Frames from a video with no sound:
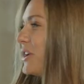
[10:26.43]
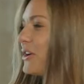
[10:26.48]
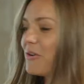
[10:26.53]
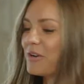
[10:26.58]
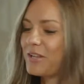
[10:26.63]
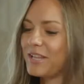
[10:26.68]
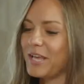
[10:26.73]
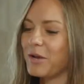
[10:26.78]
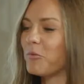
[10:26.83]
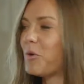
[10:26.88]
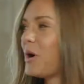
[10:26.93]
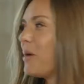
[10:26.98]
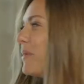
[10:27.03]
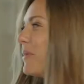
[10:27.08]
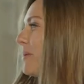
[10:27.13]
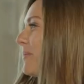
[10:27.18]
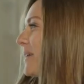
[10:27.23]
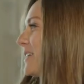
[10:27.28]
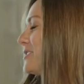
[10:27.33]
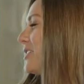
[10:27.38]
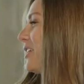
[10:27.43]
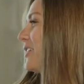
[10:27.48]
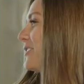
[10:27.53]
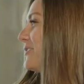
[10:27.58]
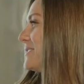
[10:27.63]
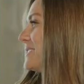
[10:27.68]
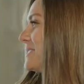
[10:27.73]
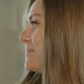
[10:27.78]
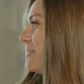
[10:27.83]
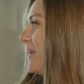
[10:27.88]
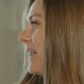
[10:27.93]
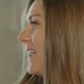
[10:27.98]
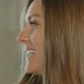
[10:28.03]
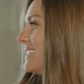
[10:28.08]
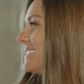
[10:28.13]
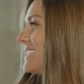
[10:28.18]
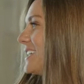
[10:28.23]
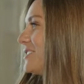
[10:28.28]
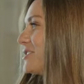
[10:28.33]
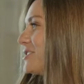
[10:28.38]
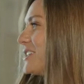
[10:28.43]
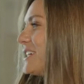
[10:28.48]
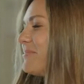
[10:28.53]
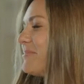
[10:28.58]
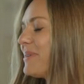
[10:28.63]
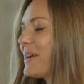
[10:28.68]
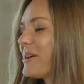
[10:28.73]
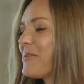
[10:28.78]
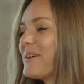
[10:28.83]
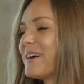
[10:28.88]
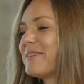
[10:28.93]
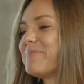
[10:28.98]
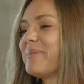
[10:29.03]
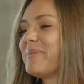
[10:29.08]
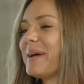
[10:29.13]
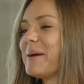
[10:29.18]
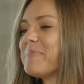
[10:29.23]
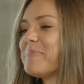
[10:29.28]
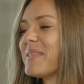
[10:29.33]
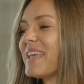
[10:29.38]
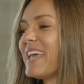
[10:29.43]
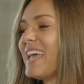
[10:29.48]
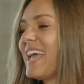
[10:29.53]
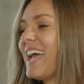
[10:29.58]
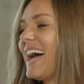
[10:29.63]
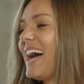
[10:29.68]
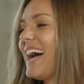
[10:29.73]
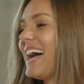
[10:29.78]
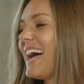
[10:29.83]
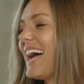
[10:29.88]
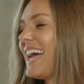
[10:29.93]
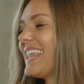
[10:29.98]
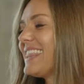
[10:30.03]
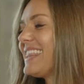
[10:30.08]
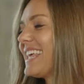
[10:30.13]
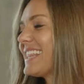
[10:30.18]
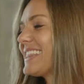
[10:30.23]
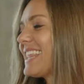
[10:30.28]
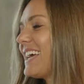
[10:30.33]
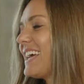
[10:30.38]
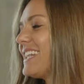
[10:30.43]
could go to Walmart, McDonald's and pay essentially in Bitcoin. But yep. I think